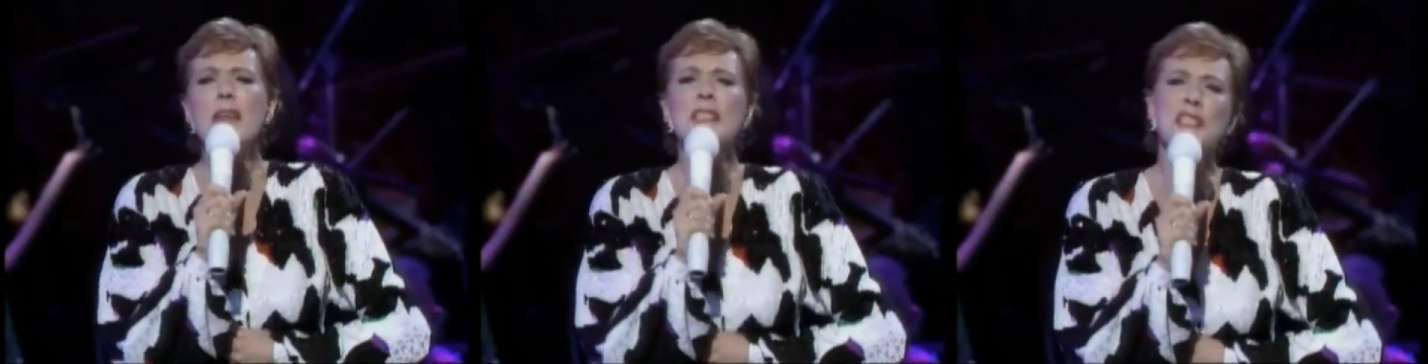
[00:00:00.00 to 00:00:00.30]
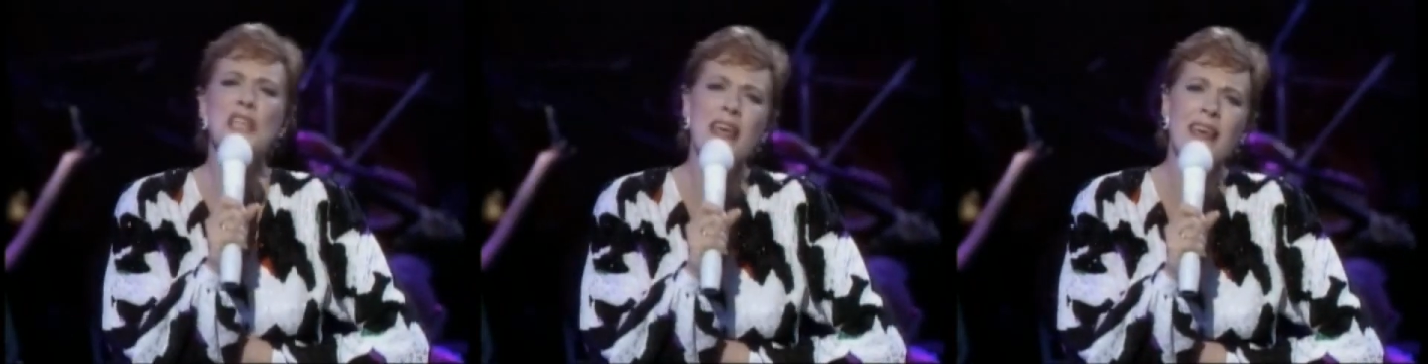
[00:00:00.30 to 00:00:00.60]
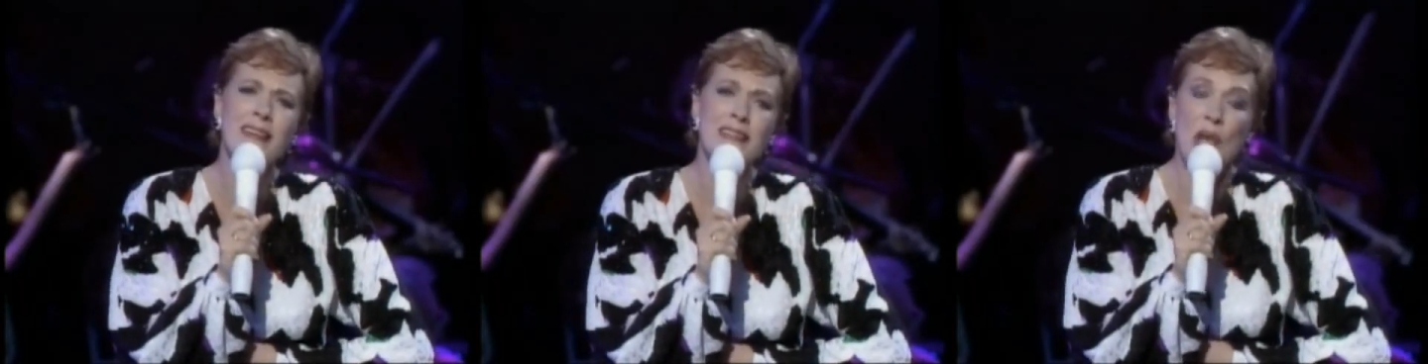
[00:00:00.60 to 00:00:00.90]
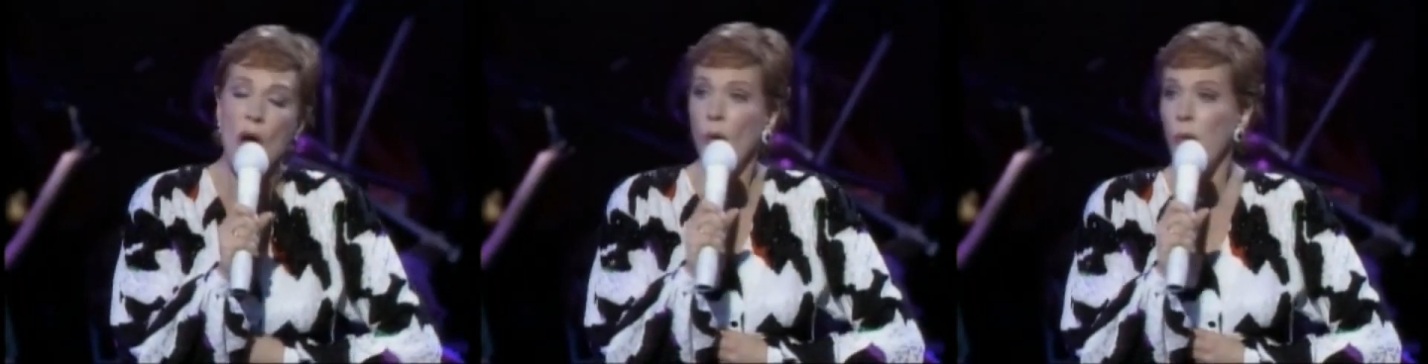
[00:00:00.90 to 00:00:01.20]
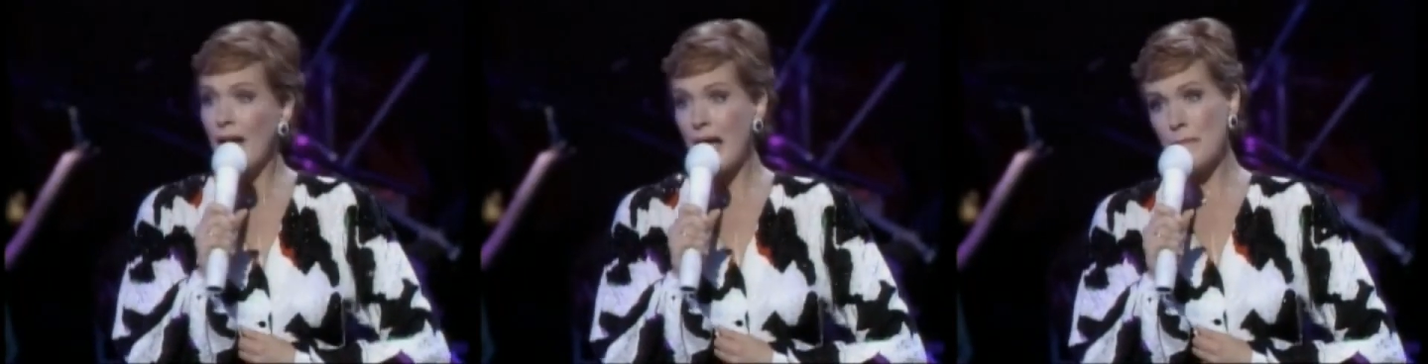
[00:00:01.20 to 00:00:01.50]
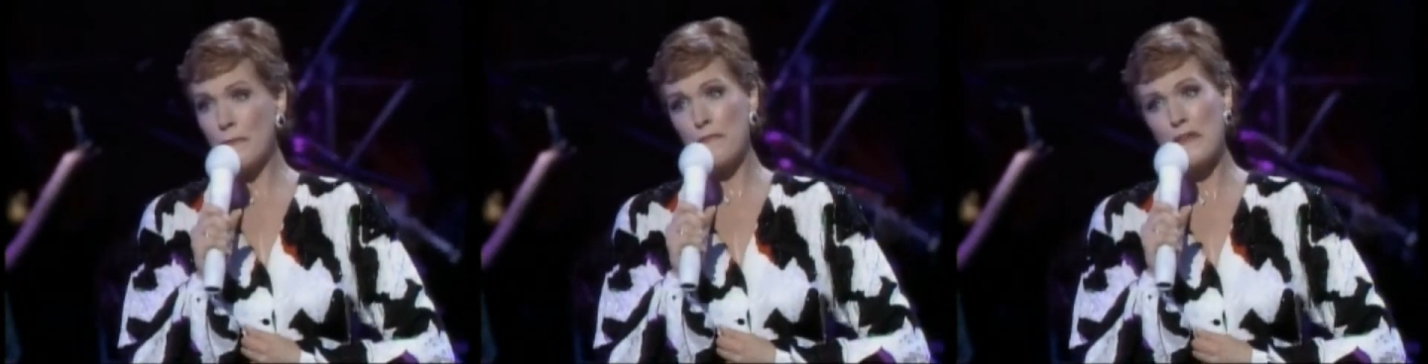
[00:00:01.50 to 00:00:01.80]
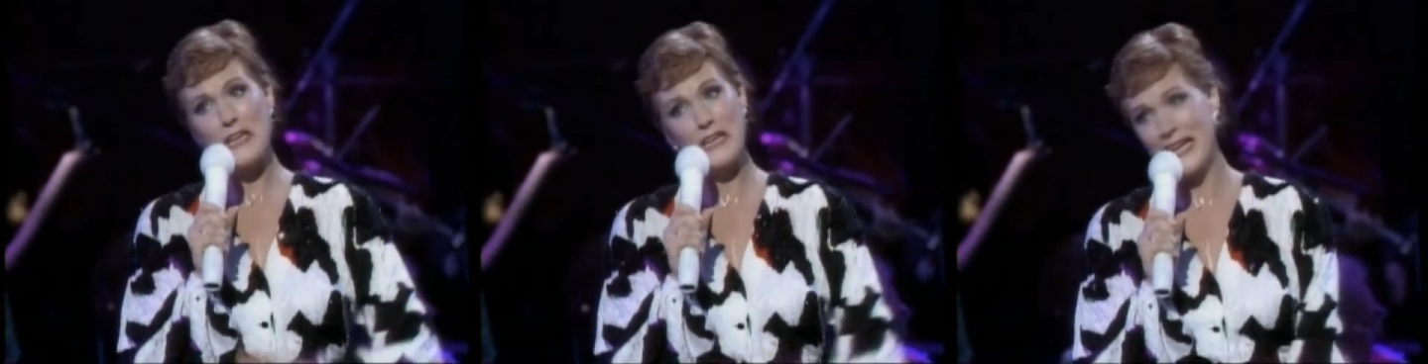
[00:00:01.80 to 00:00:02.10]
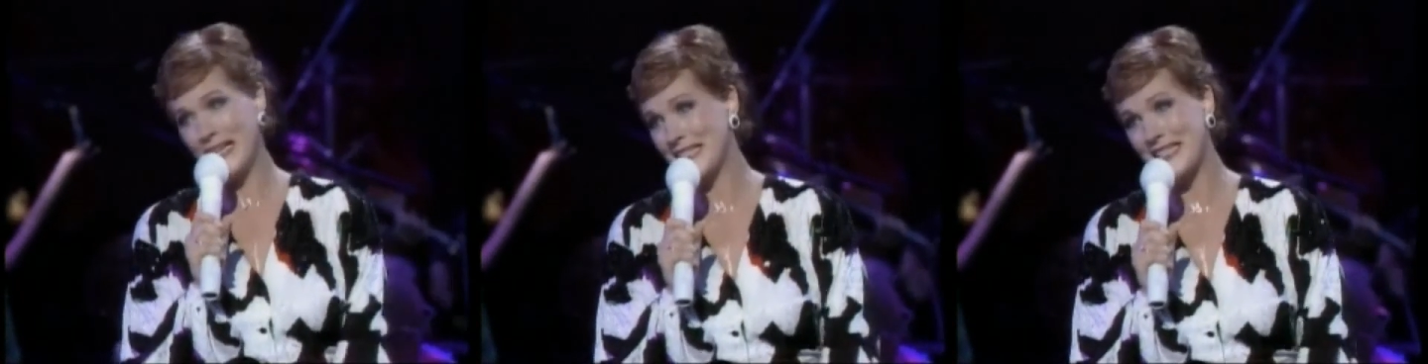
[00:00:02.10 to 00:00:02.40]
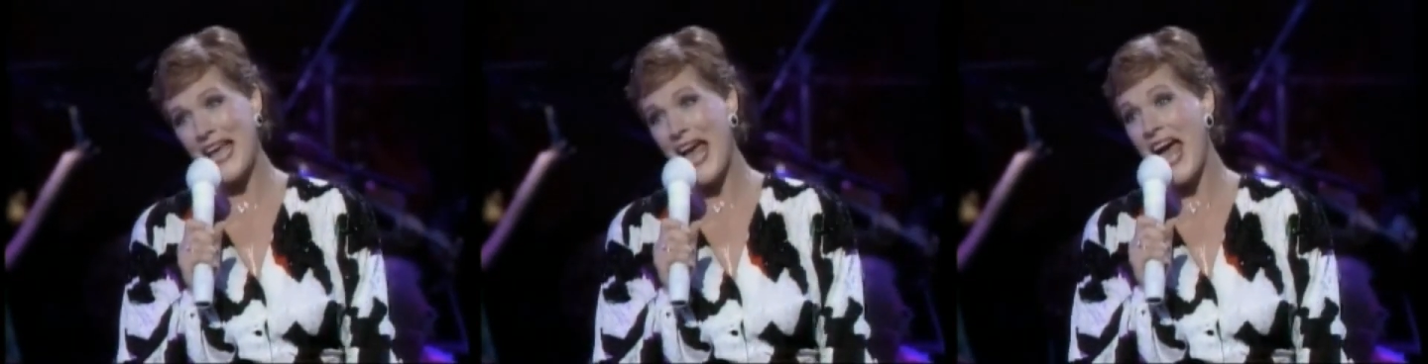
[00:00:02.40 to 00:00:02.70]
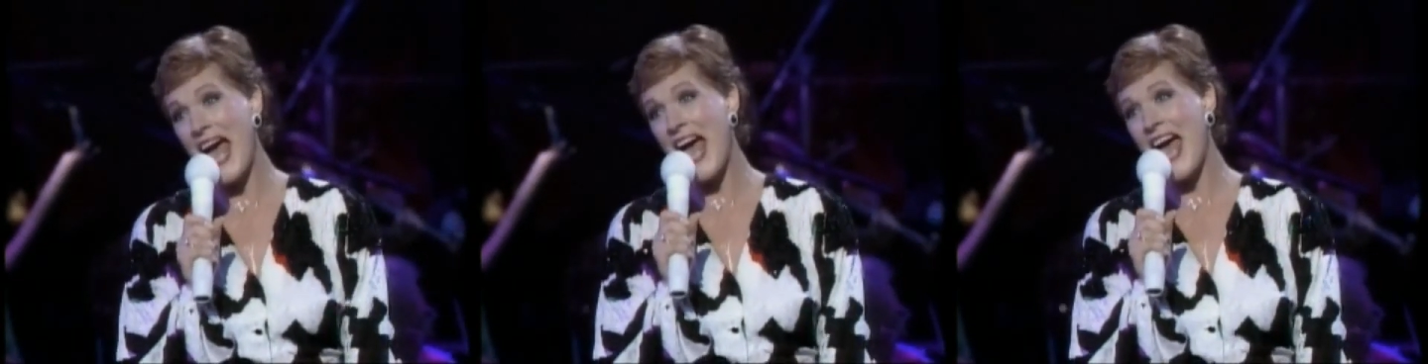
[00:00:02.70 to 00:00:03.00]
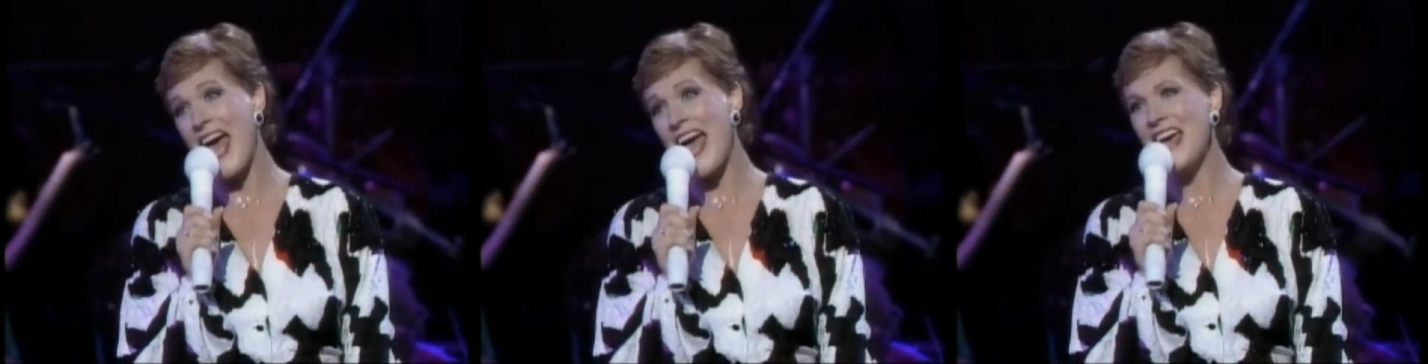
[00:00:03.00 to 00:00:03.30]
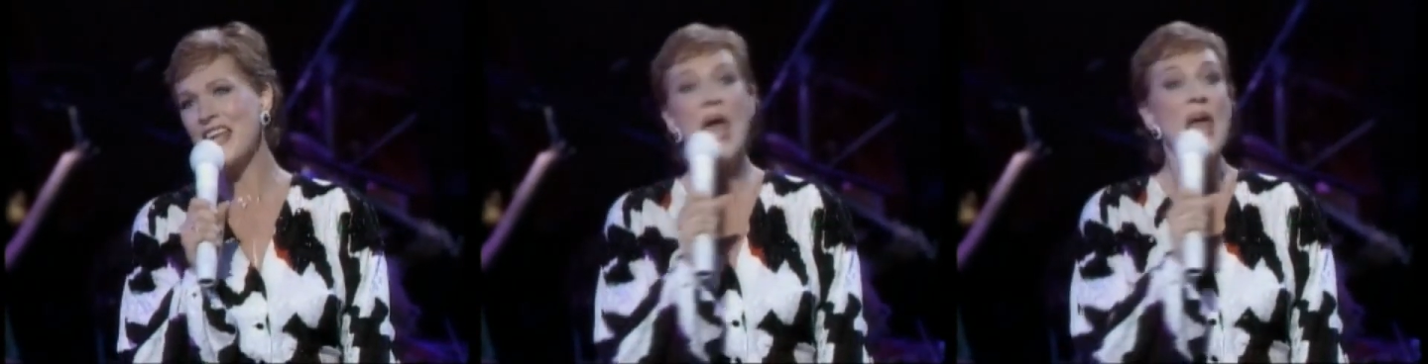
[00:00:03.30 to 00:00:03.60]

stings, when I'm feeling sad,